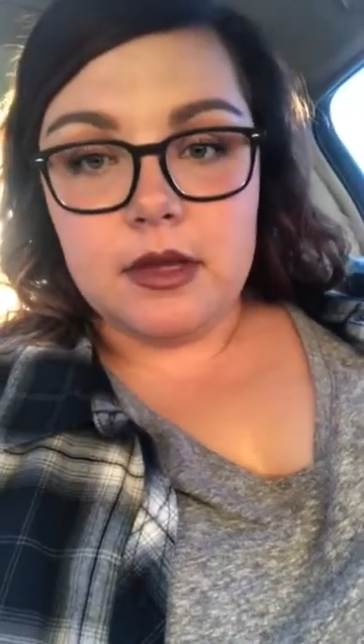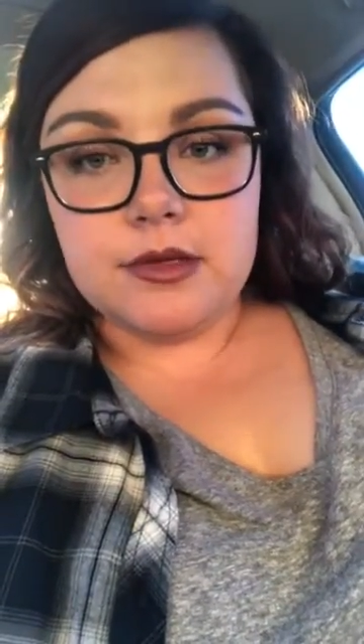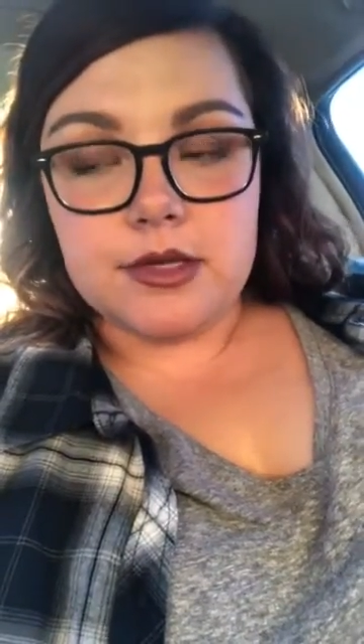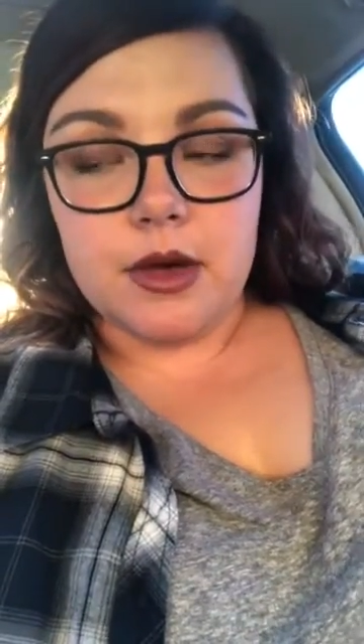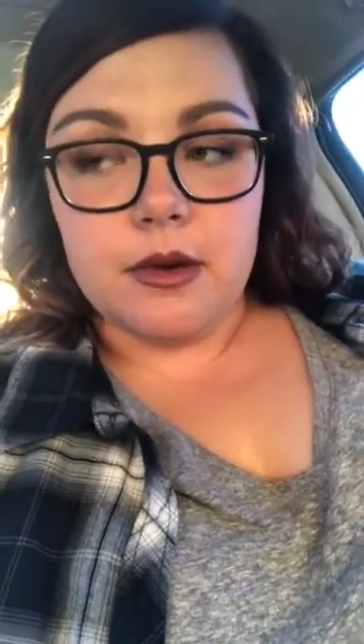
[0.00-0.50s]

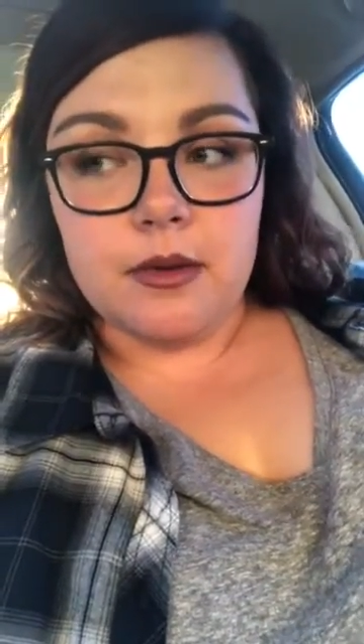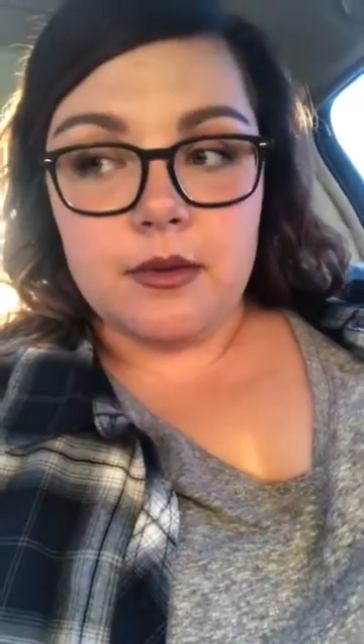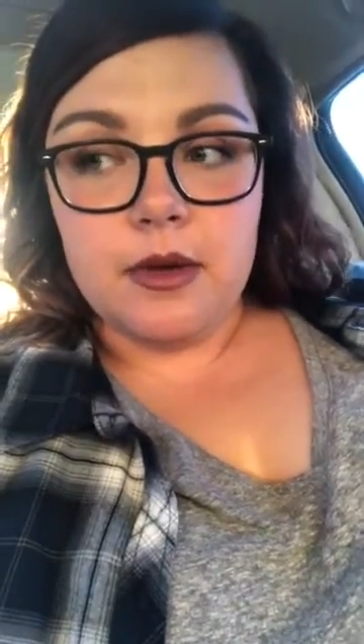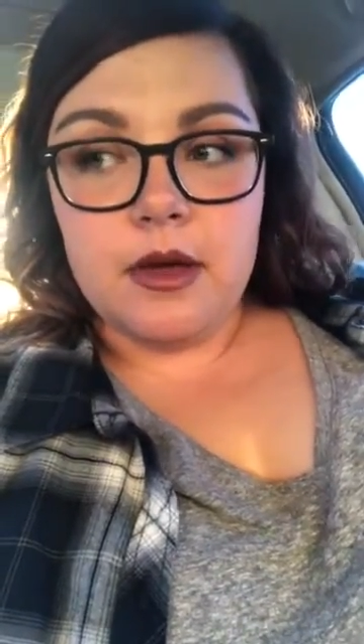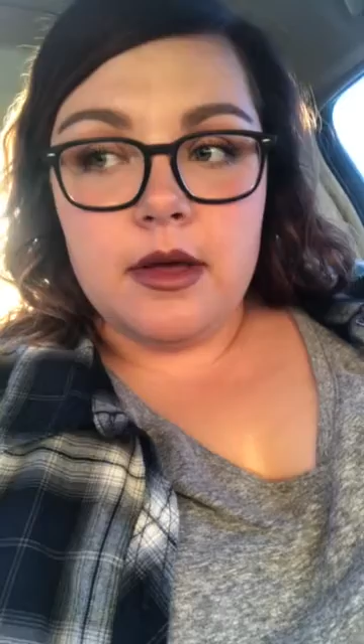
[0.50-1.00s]
So
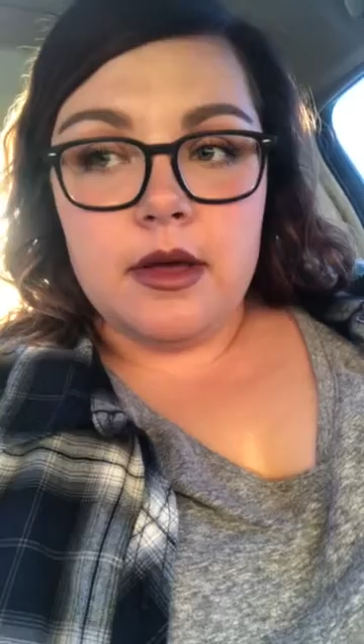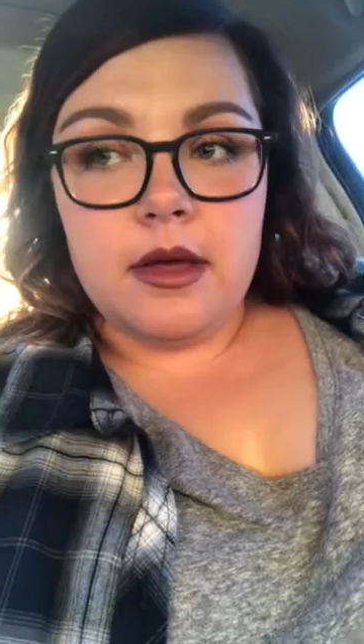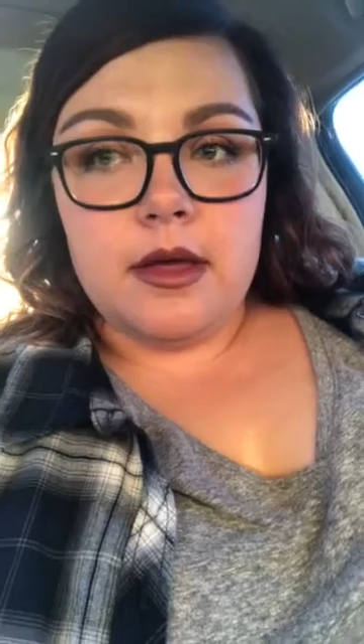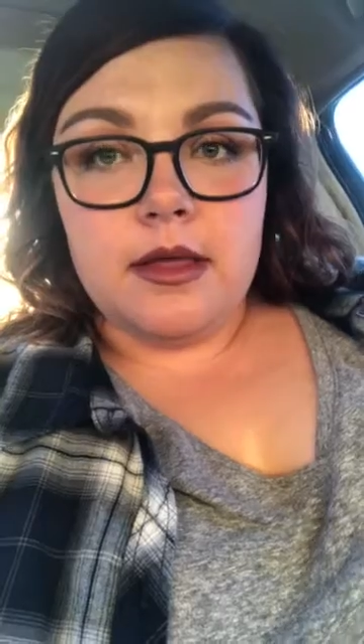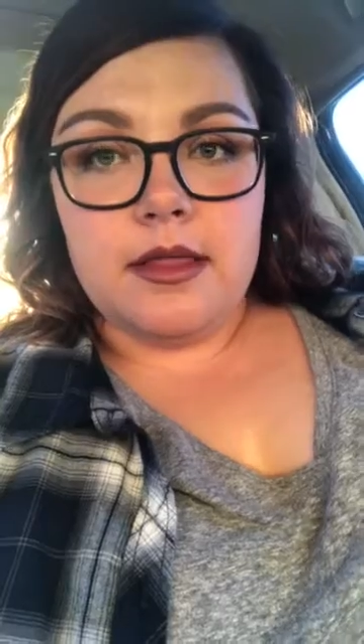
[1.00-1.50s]

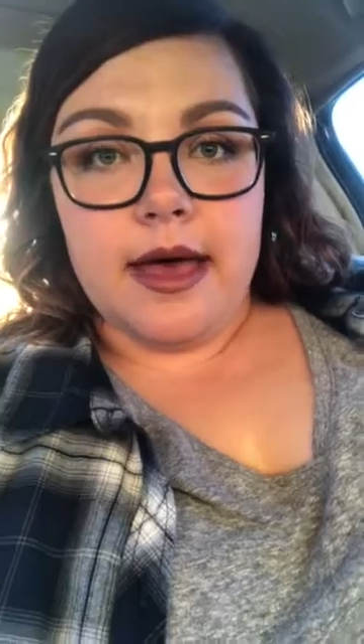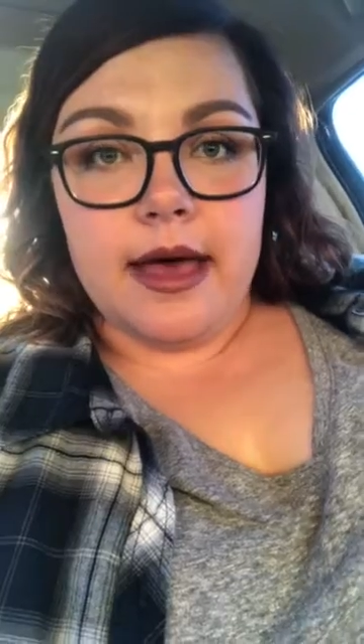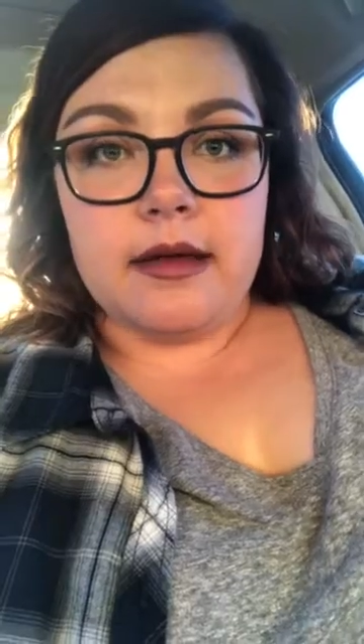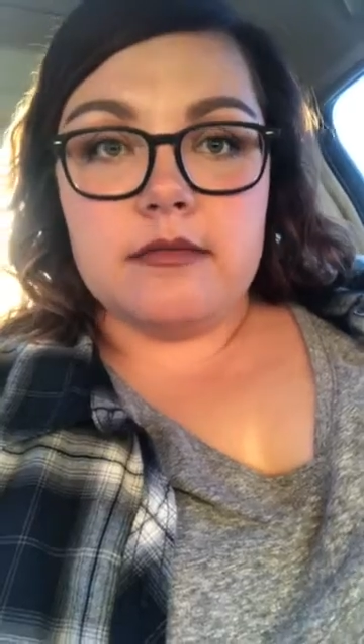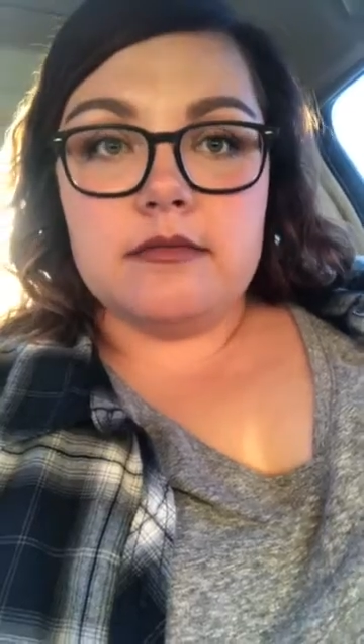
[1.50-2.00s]

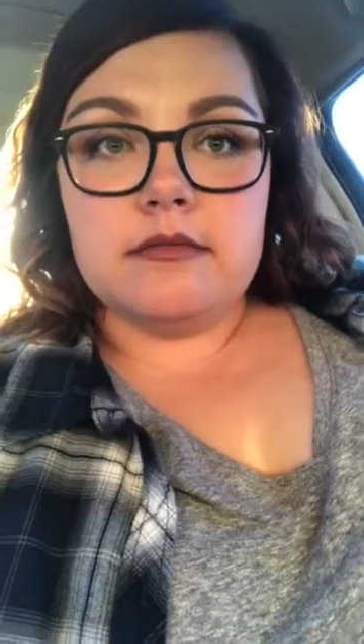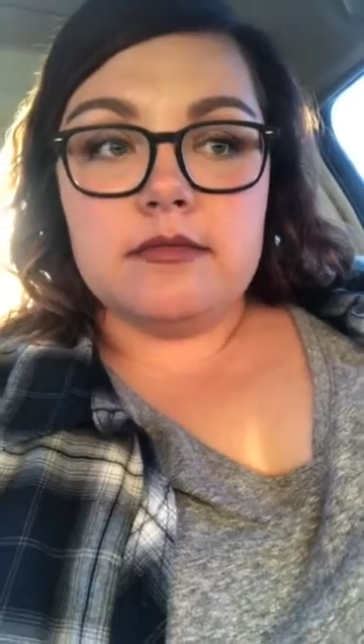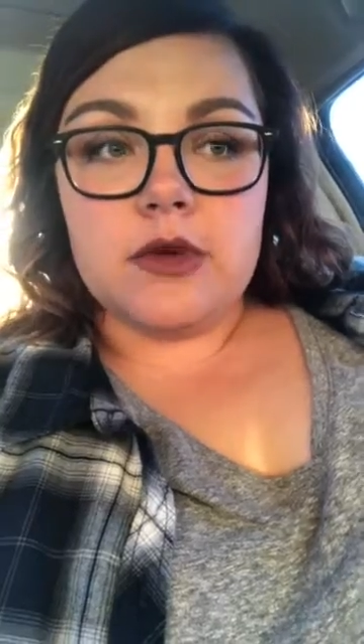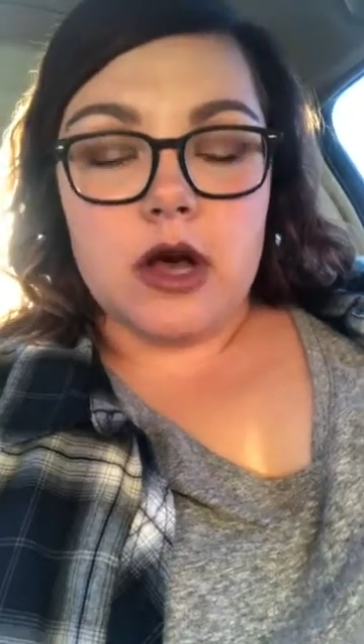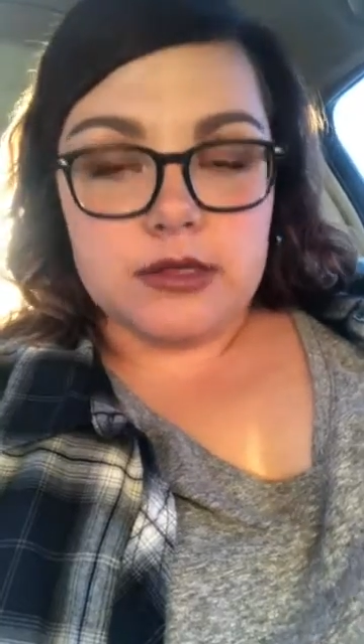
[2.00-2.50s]
that
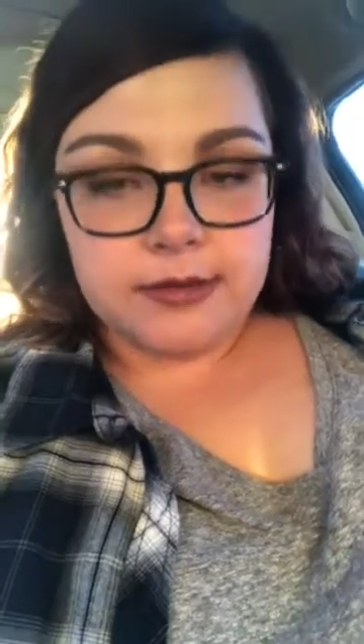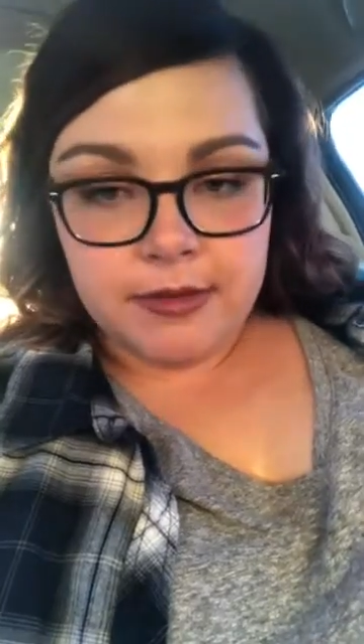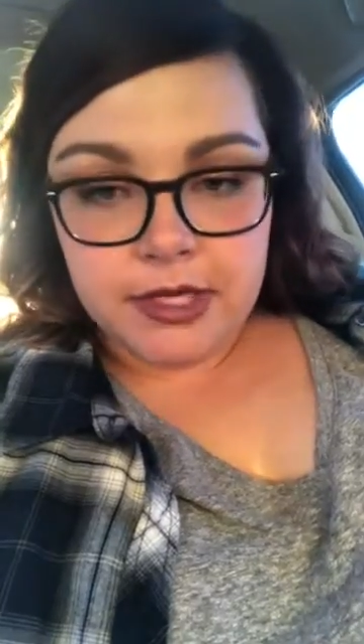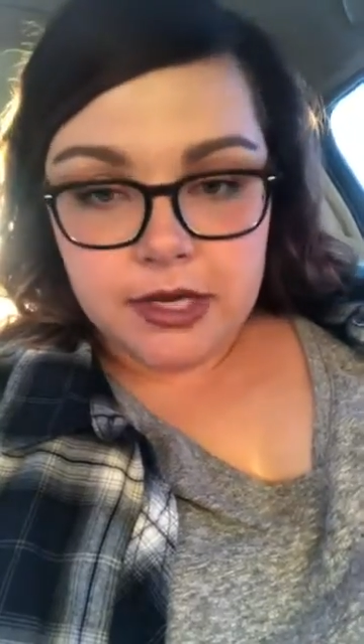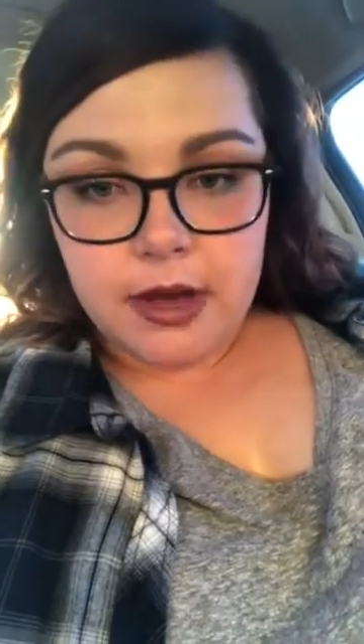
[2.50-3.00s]
cost me
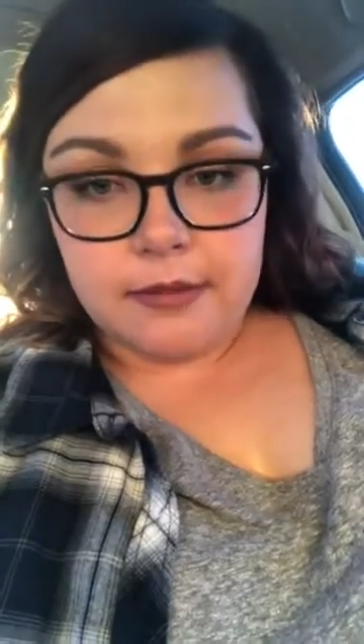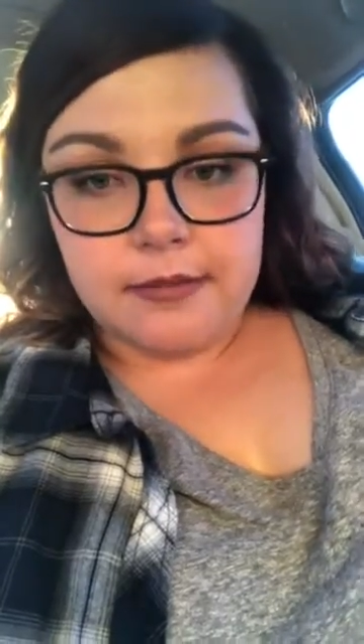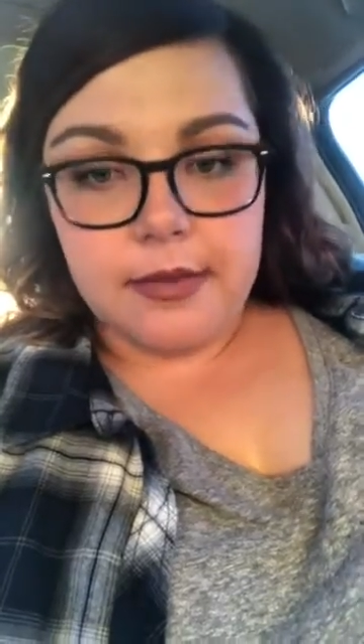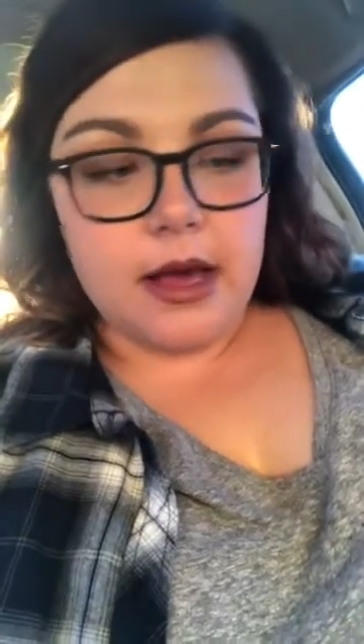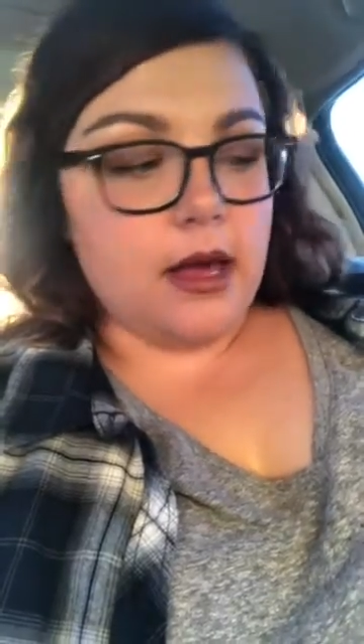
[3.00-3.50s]
my job.
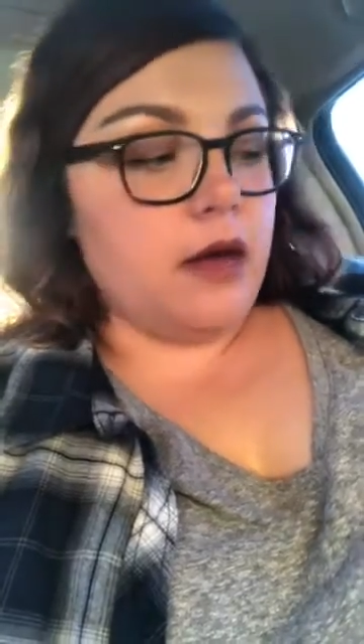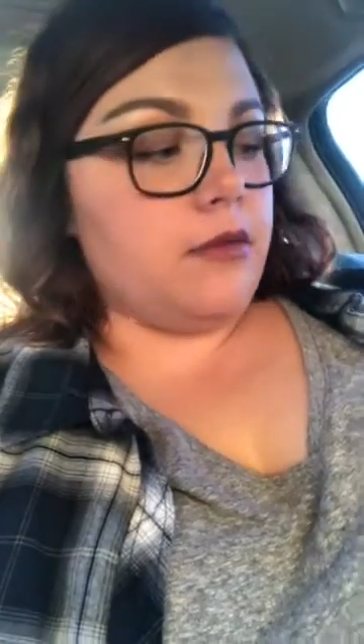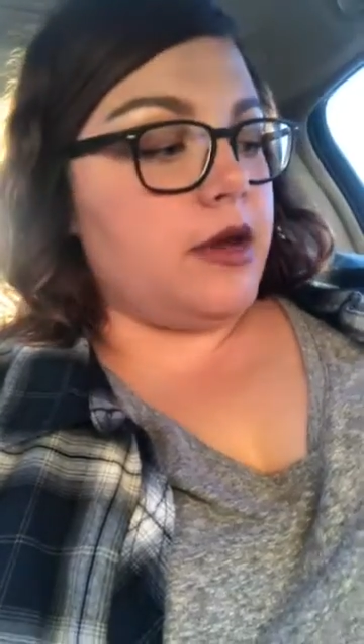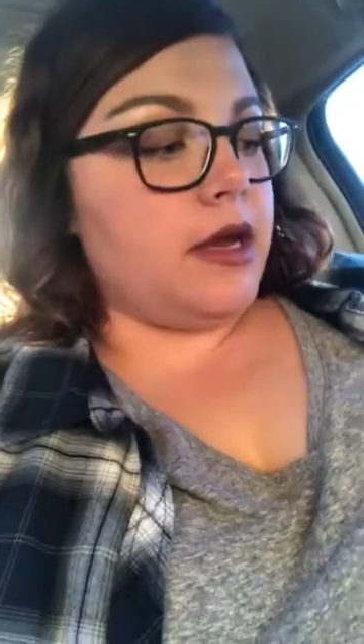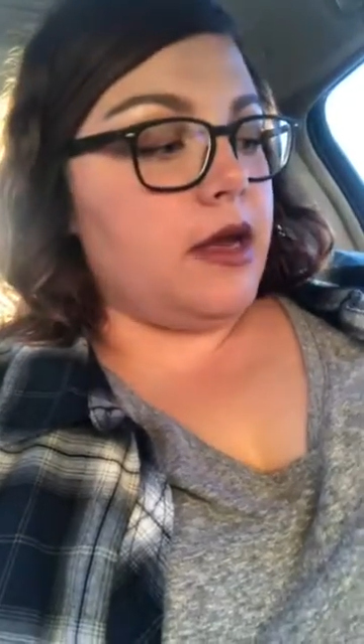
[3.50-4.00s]
I got
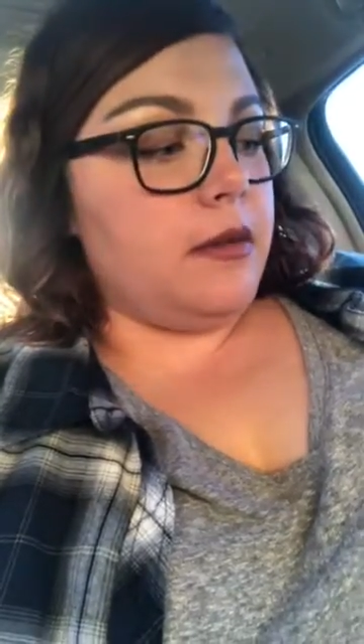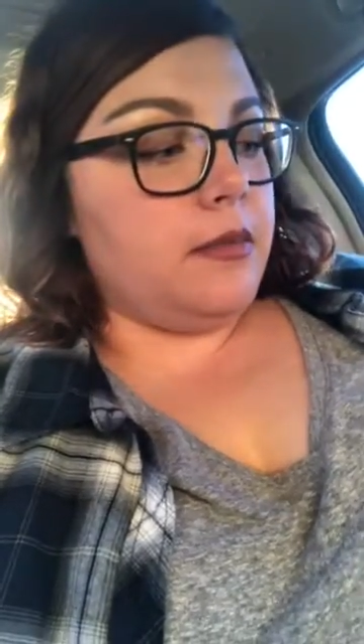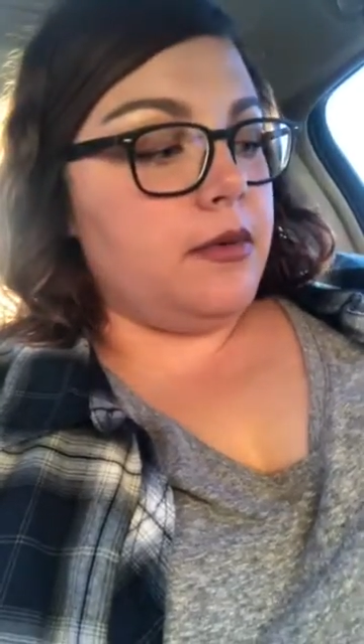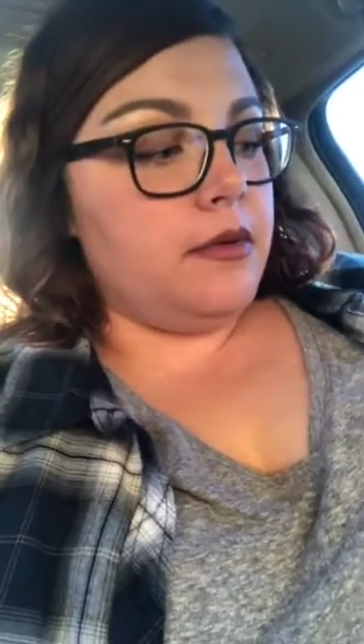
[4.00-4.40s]
written up